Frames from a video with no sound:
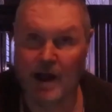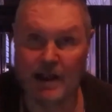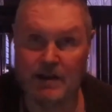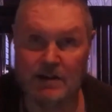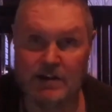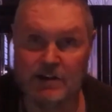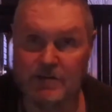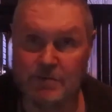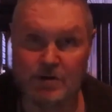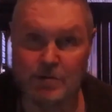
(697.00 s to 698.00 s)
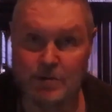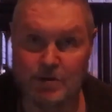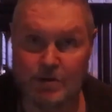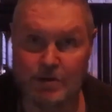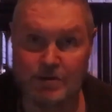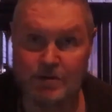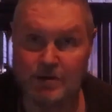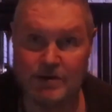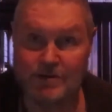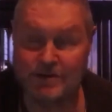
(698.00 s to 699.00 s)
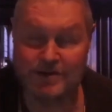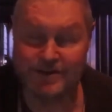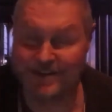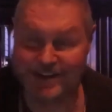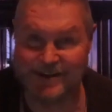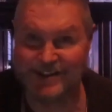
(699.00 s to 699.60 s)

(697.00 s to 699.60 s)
that's why I love multiple choice questions.